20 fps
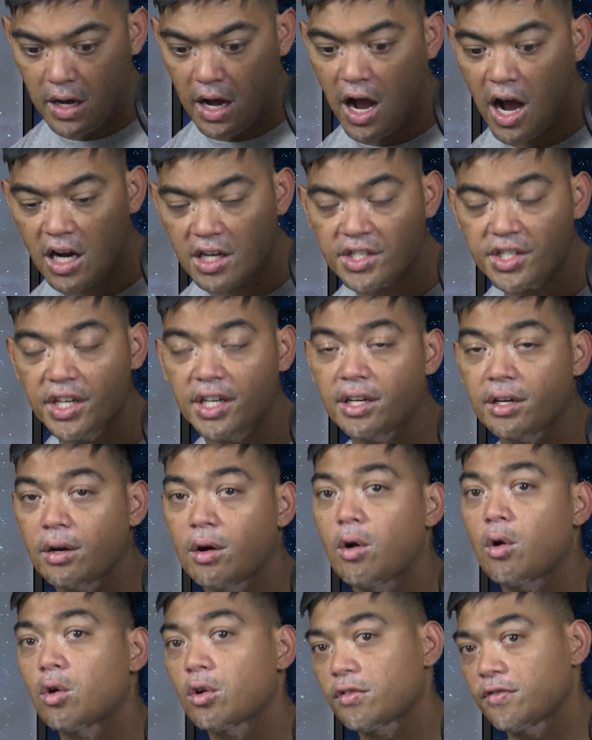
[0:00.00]
Auctioned
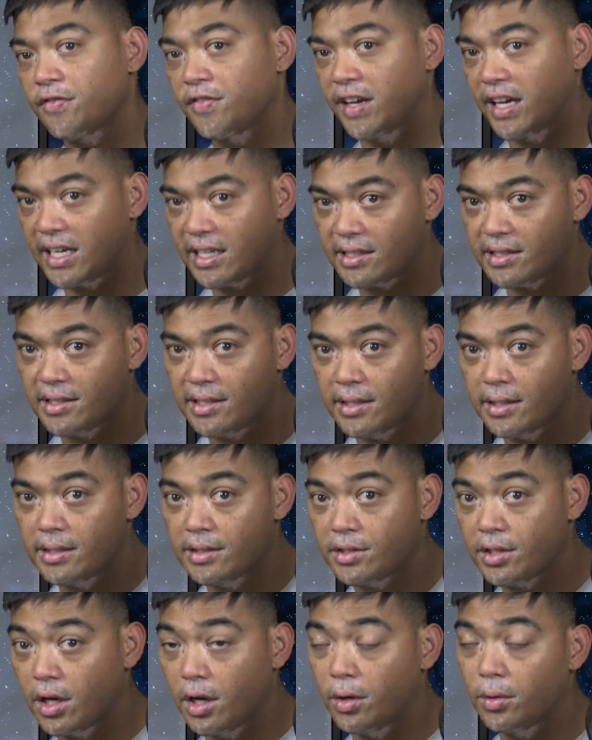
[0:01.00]
or fixed.
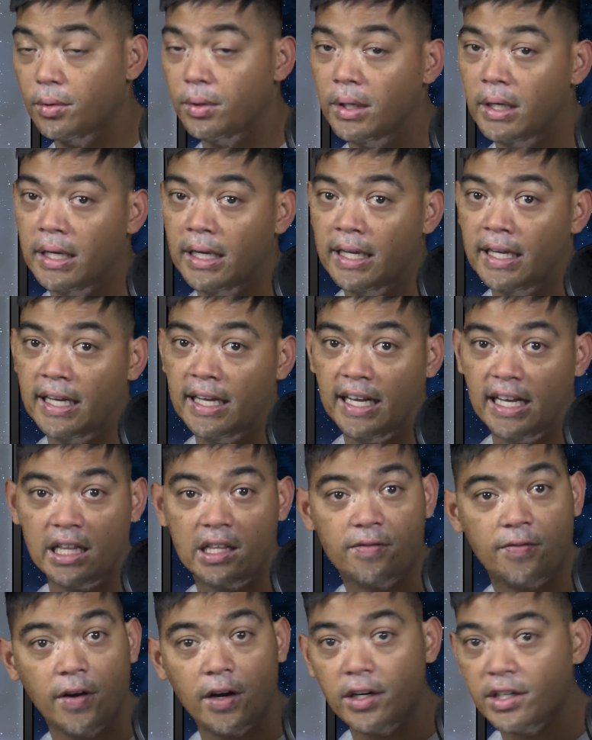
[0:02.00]
So
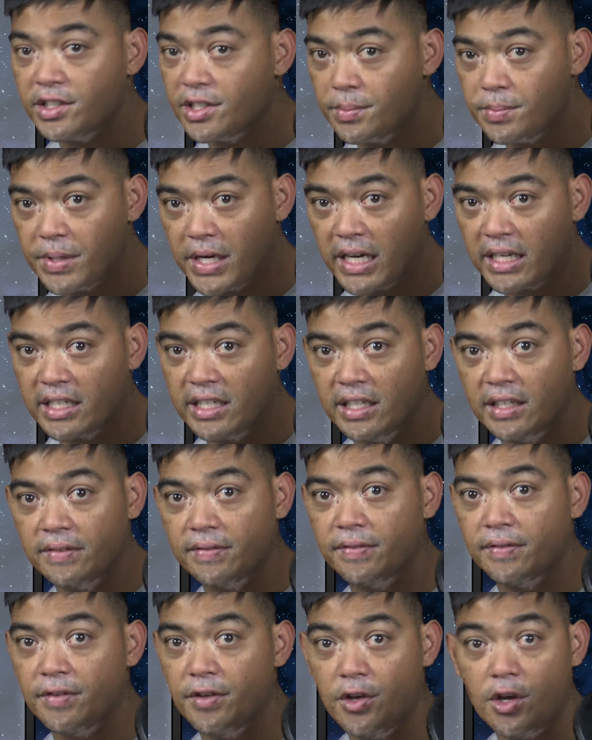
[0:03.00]
it's very
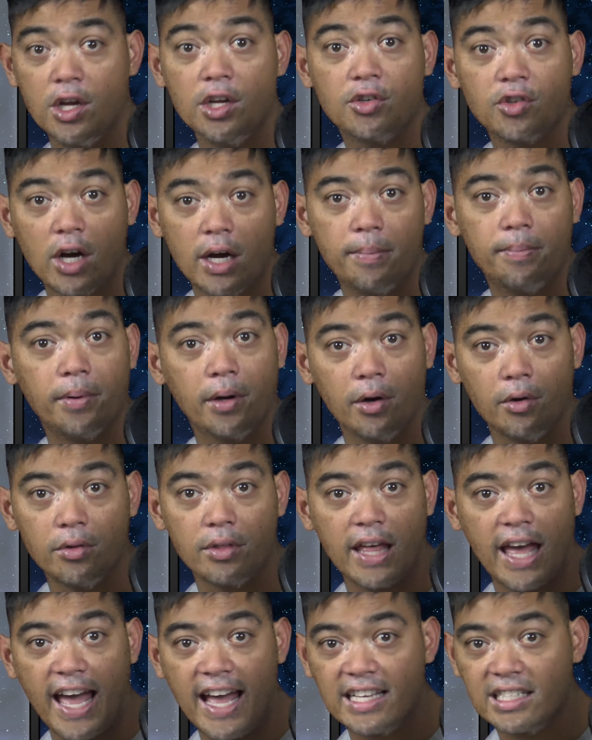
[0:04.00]
subjective. You can try
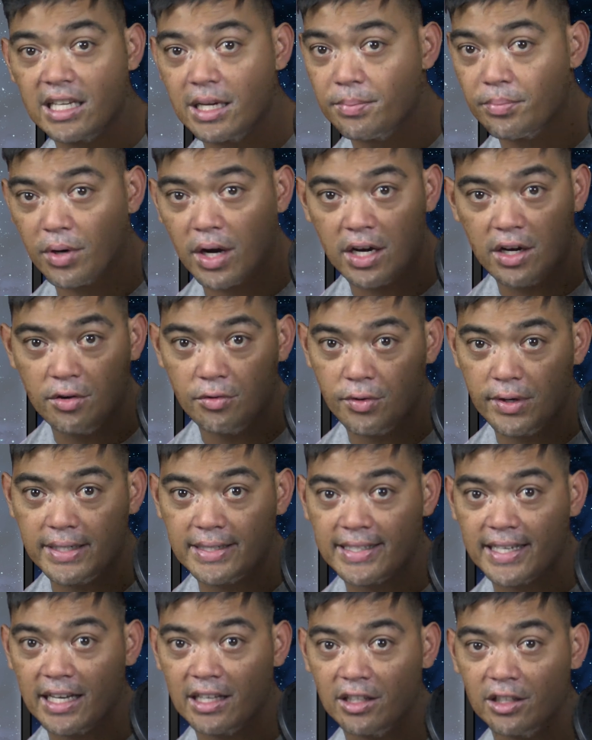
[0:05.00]
both as a brand new
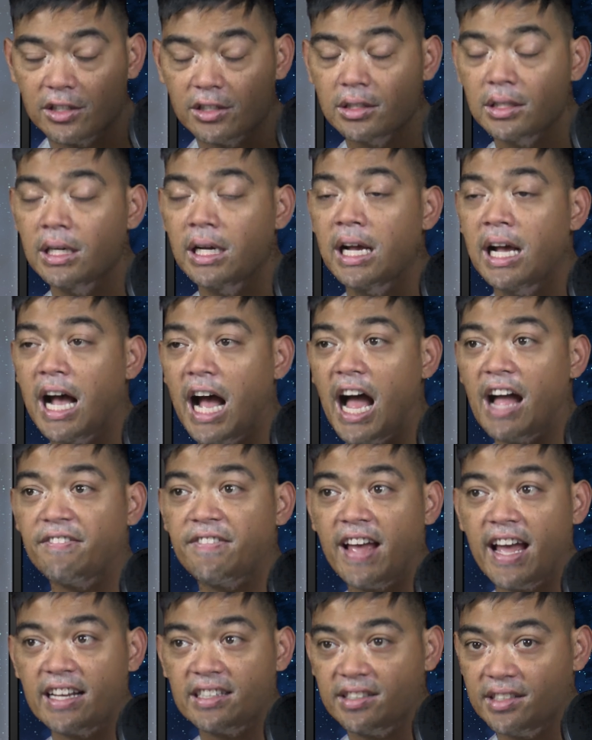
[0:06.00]
reseller. I've
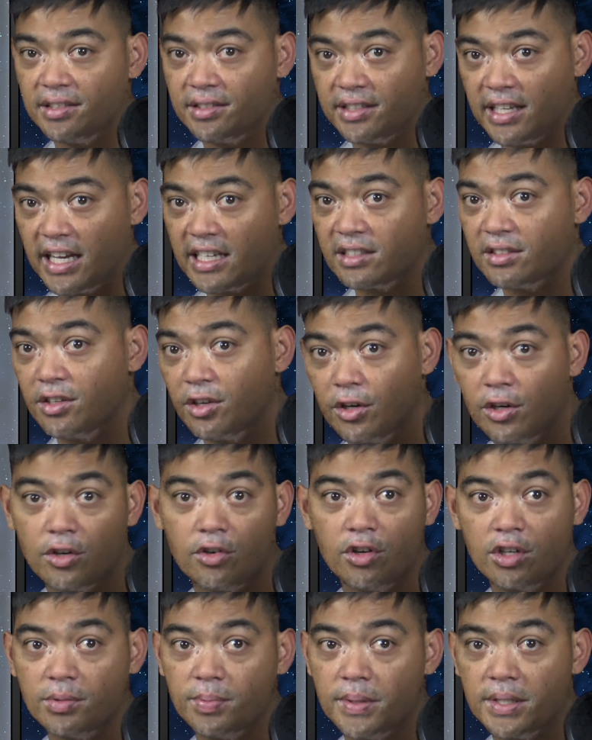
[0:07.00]
had success during
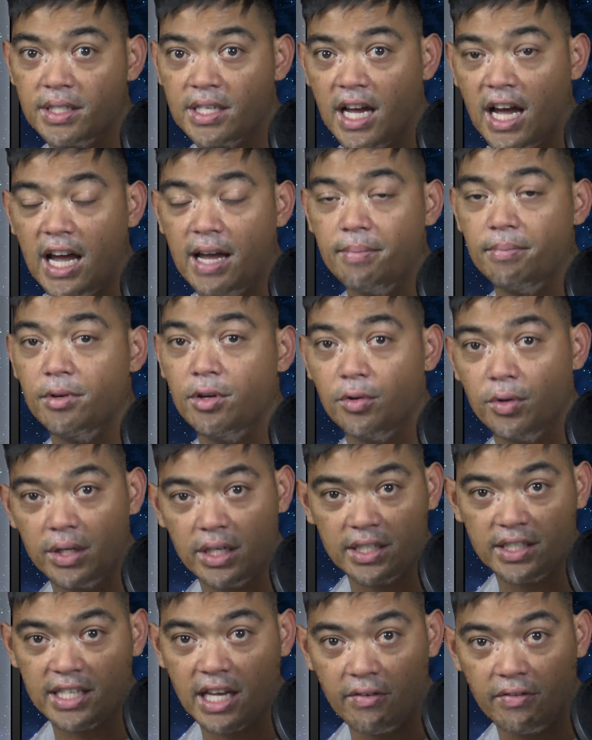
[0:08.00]
Christmas time doing
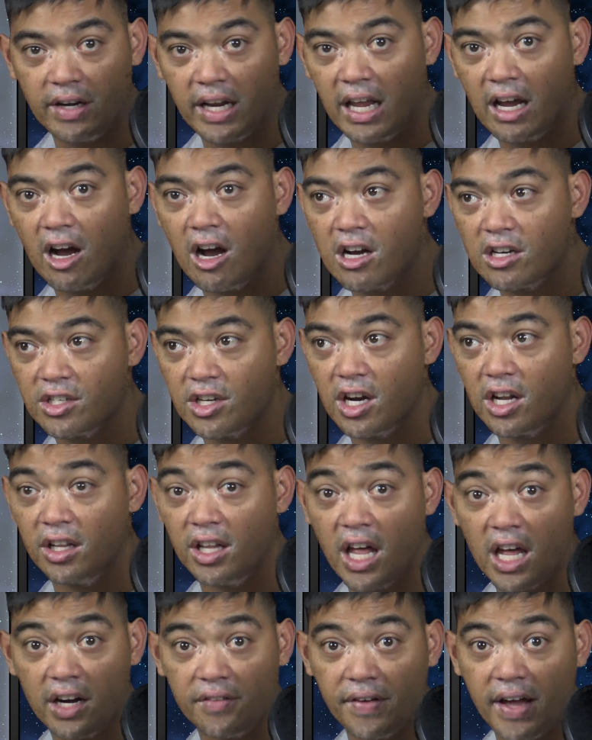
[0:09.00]
a 7-day auction on a
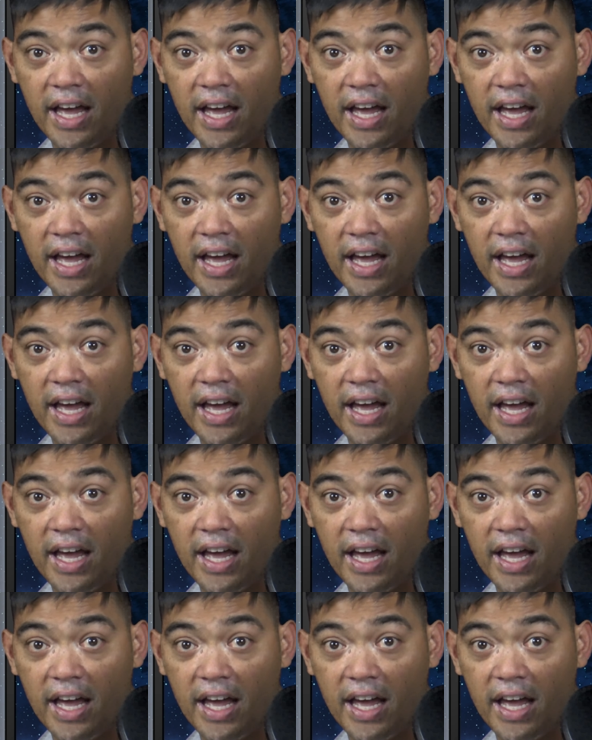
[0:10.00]
lot of